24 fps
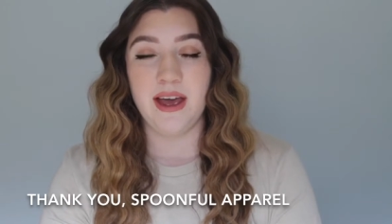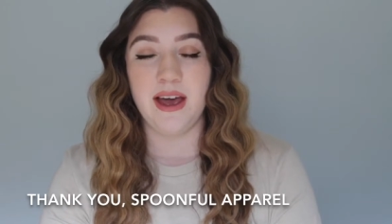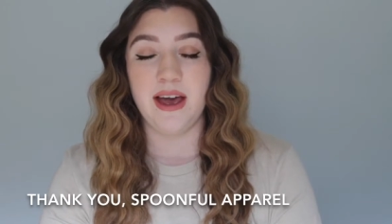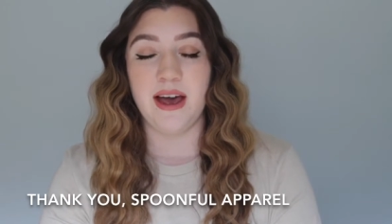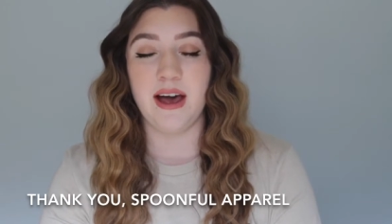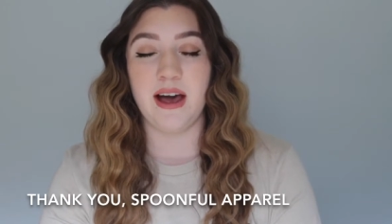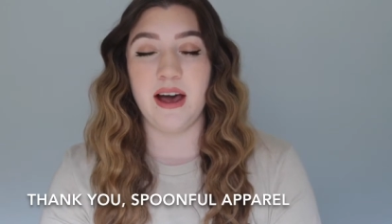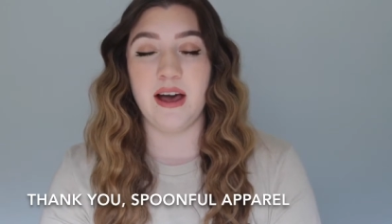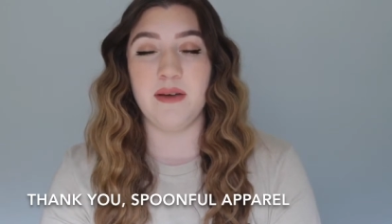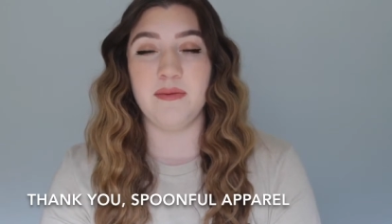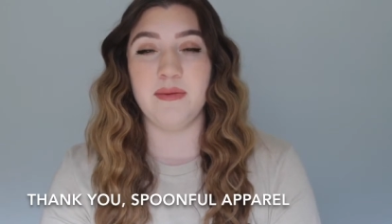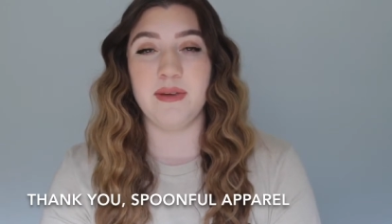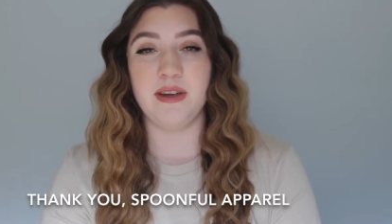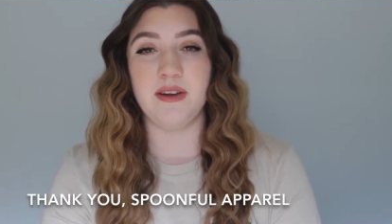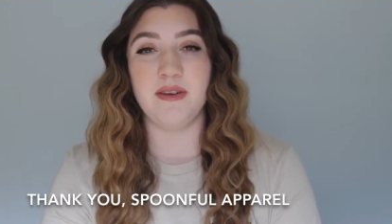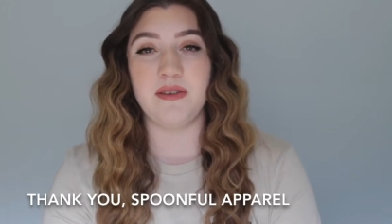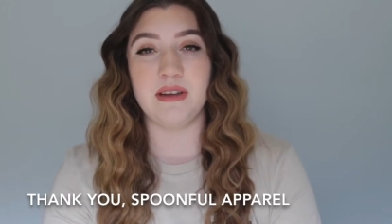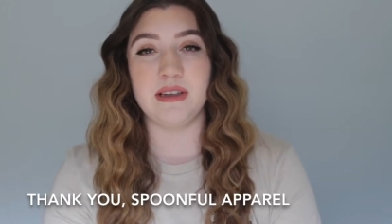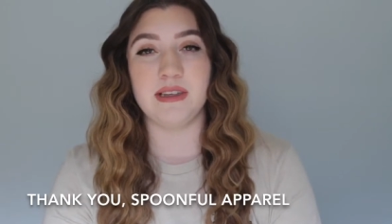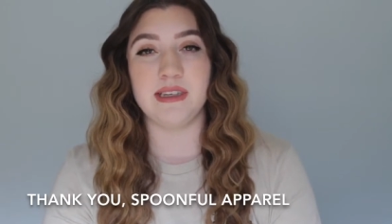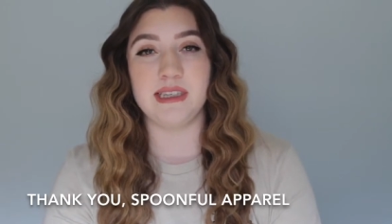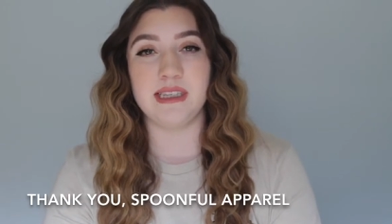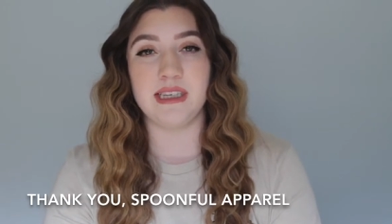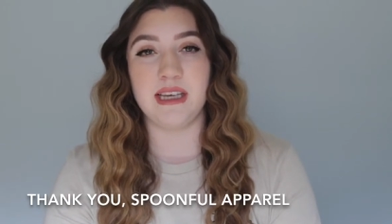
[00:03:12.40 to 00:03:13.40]
and you
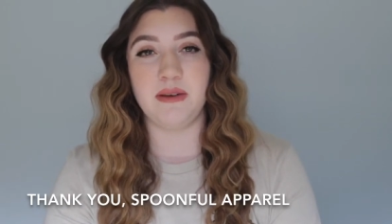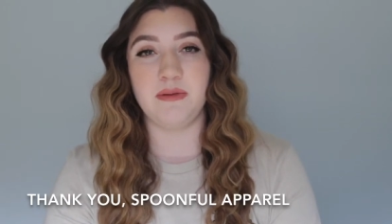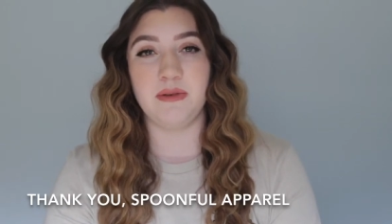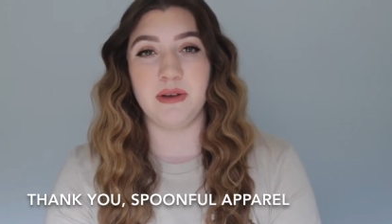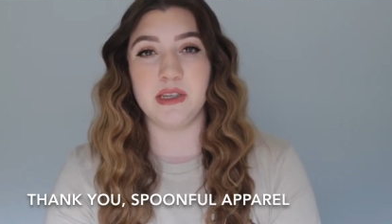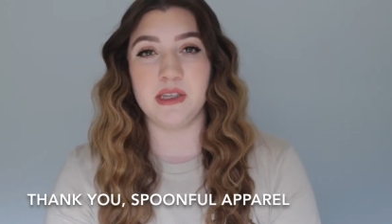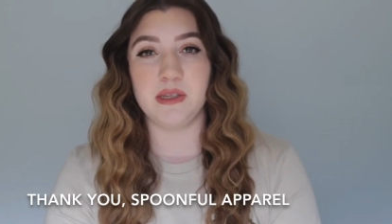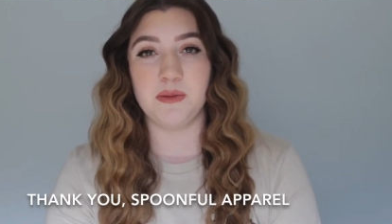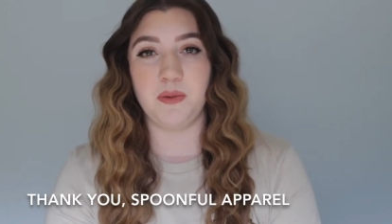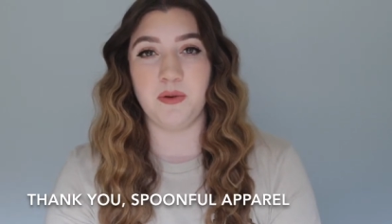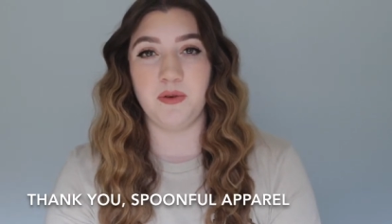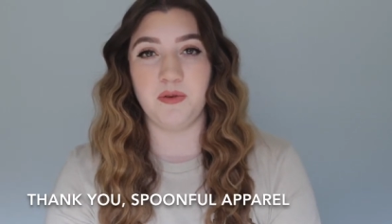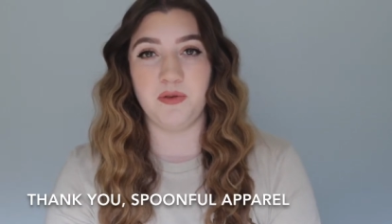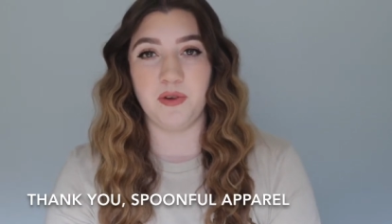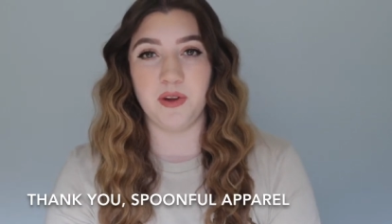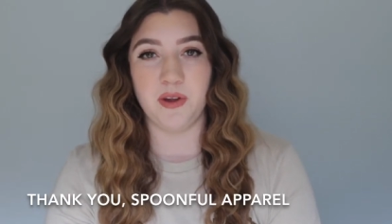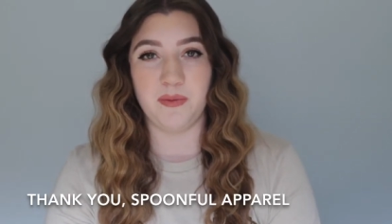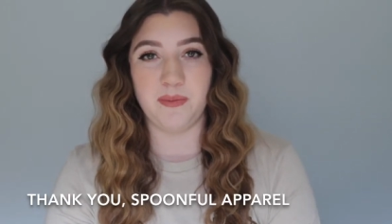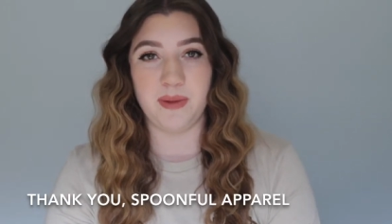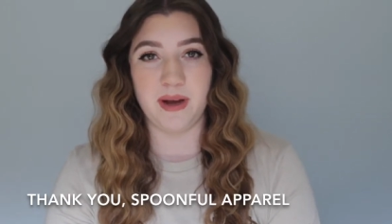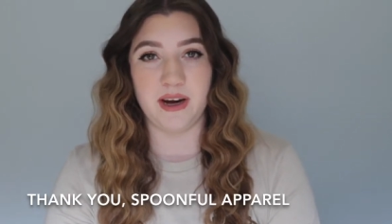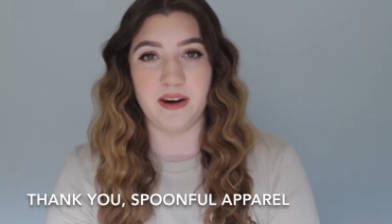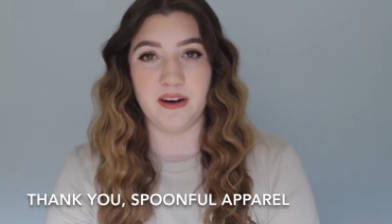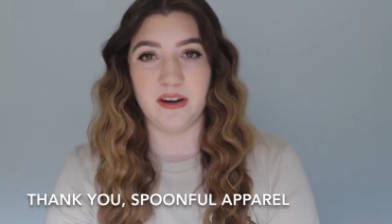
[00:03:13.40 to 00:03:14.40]
can see what Spoonful
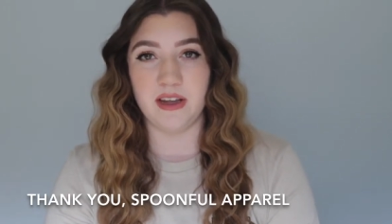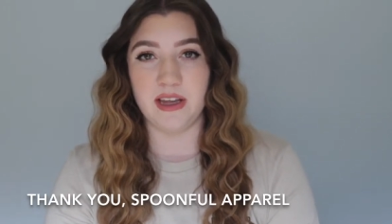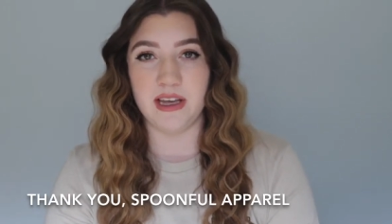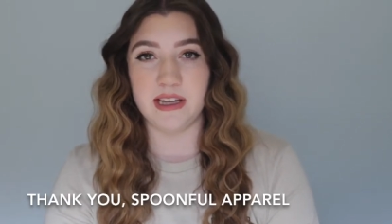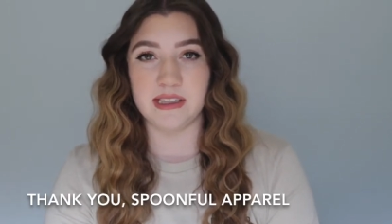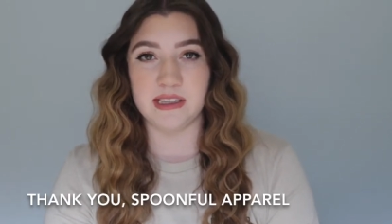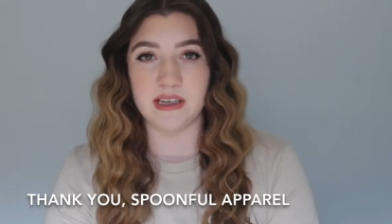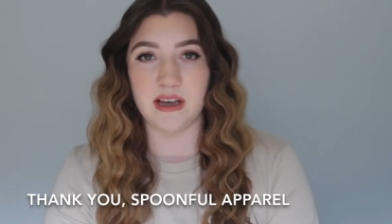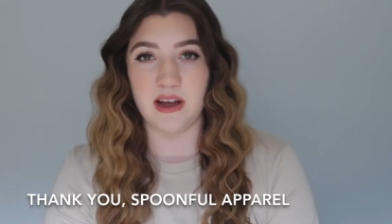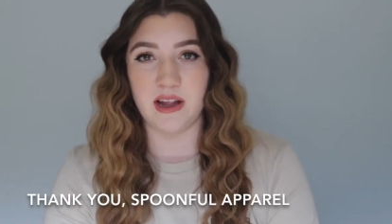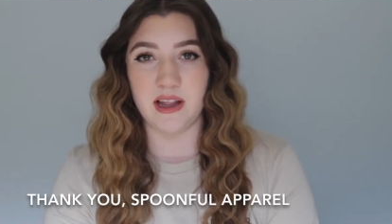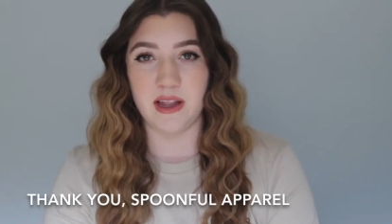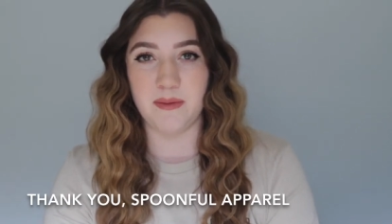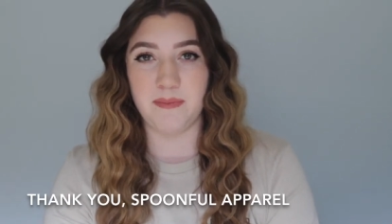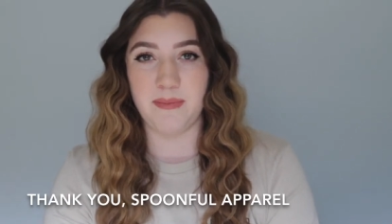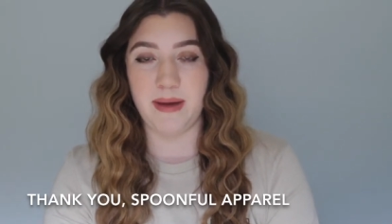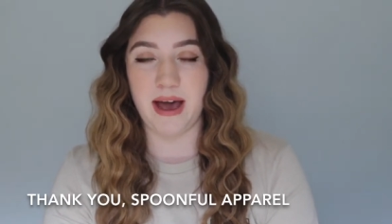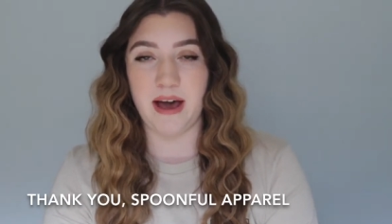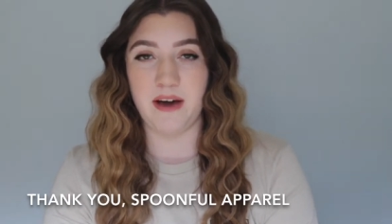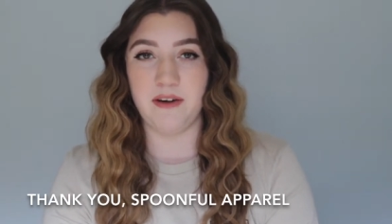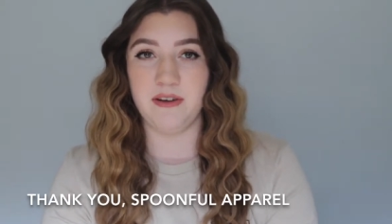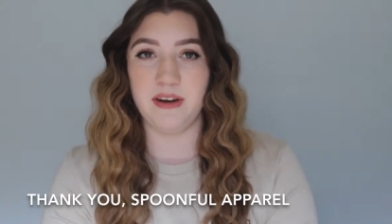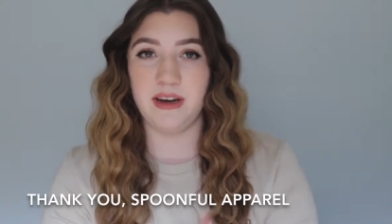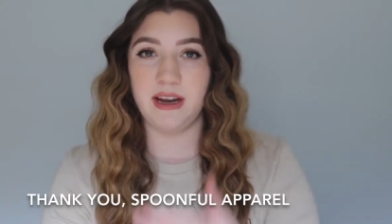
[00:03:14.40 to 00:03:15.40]
Apparel is all
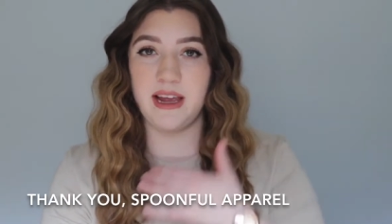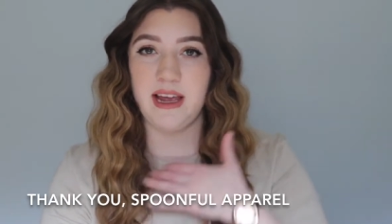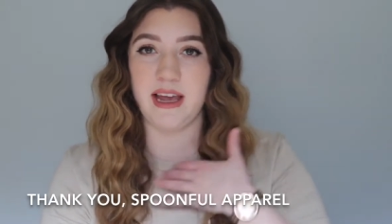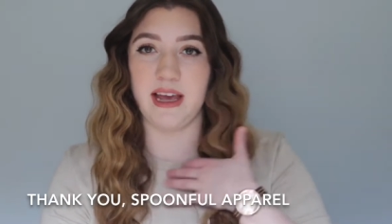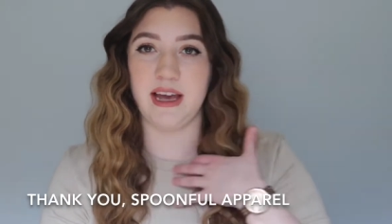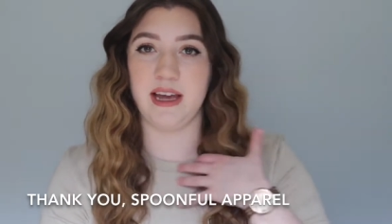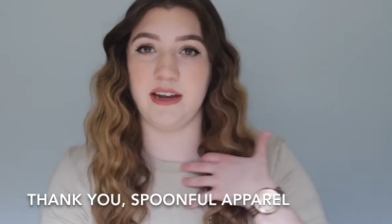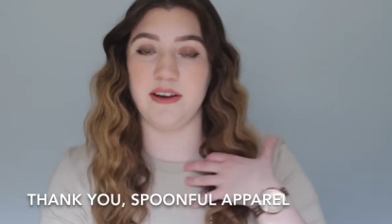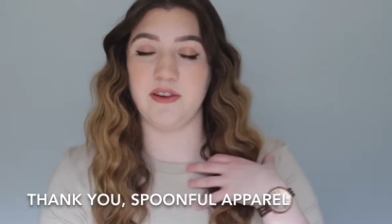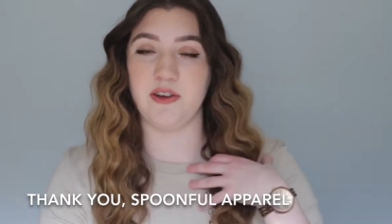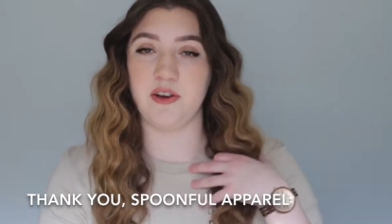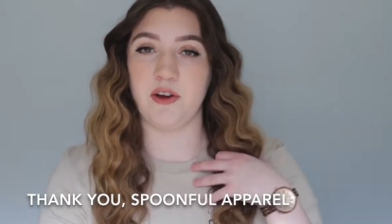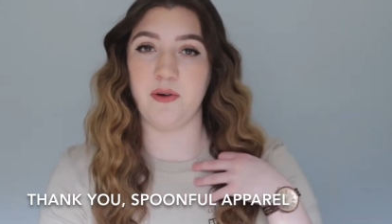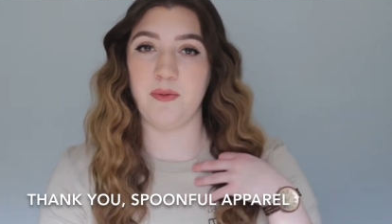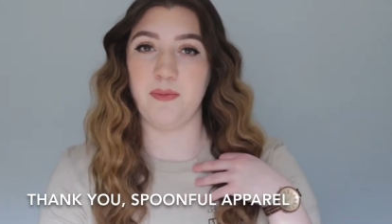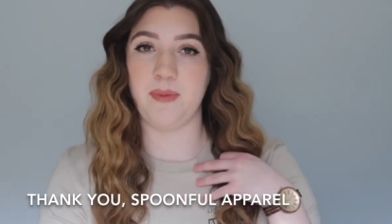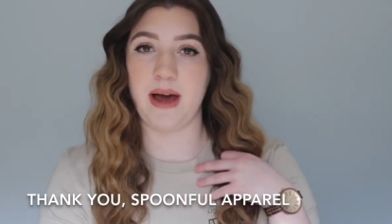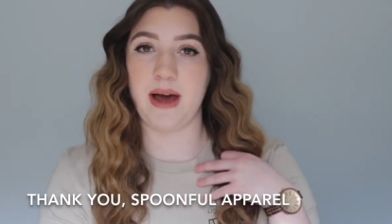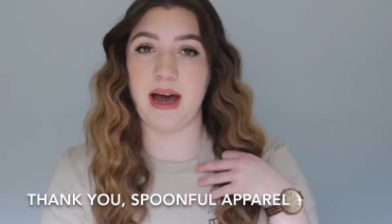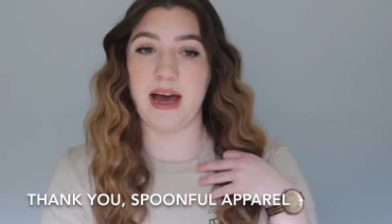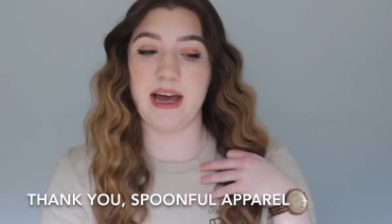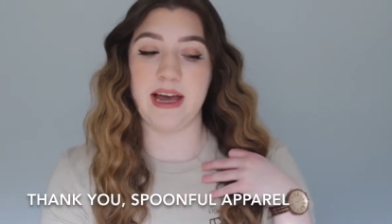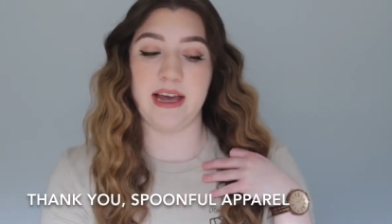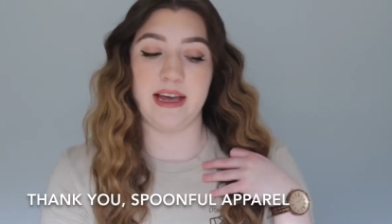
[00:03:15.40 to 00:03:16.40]
about and go
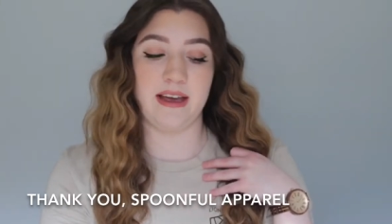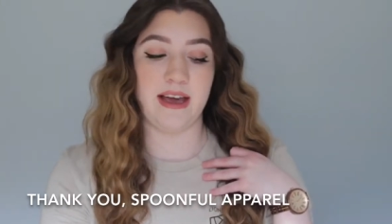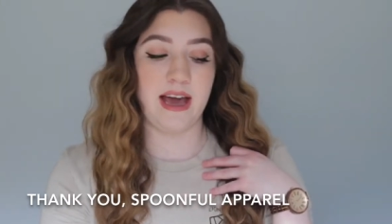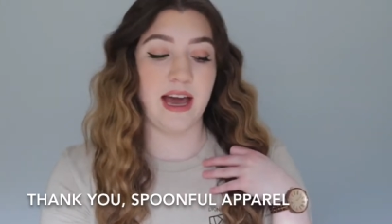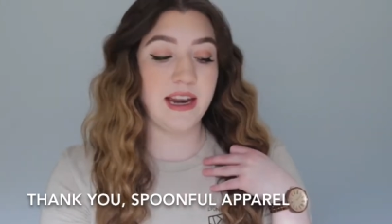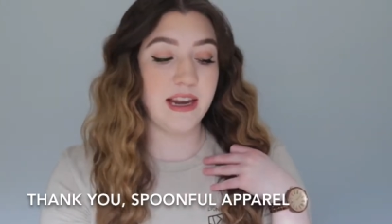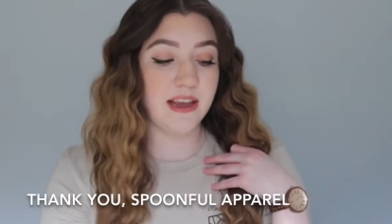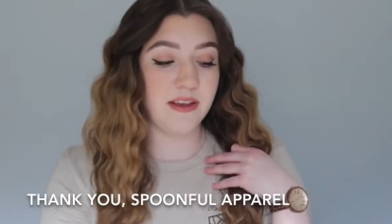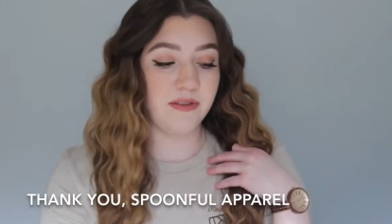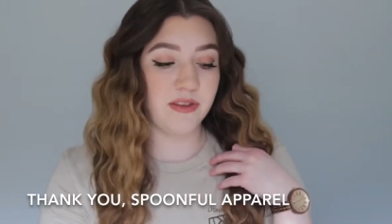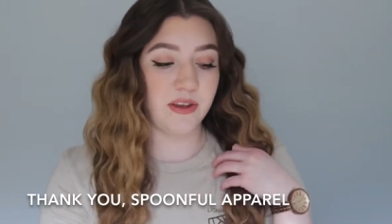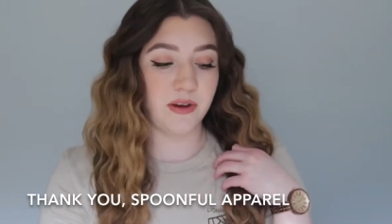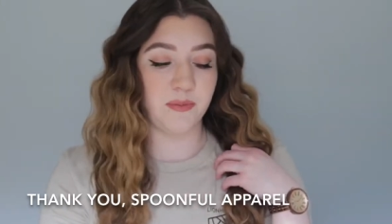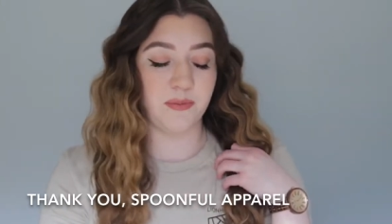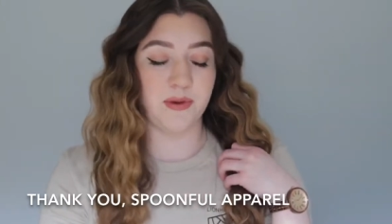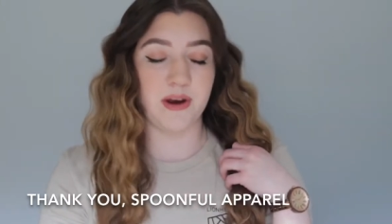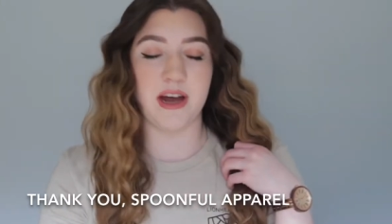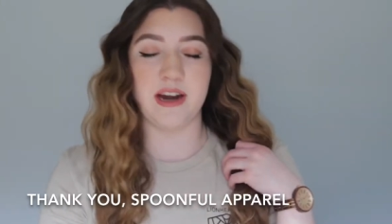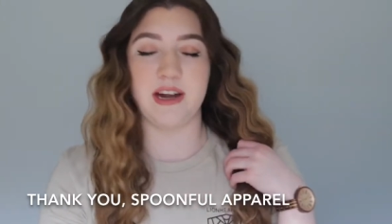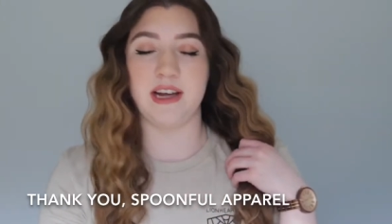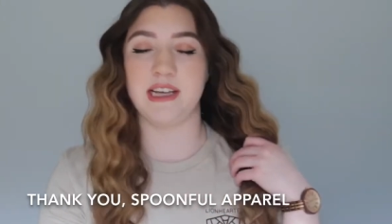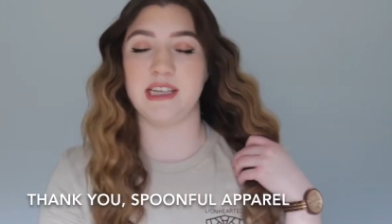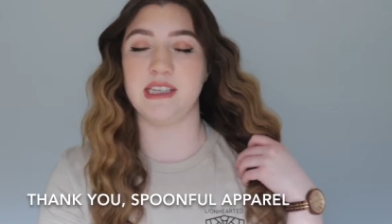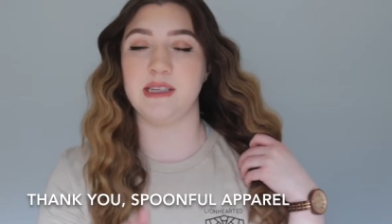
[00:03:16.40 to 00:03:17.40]
buy any of their
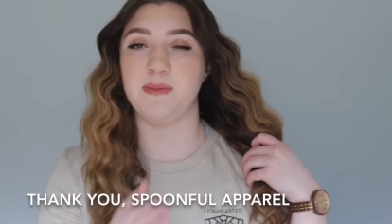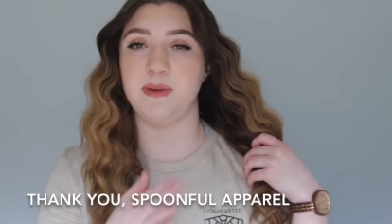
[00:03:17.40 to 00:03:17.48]
products,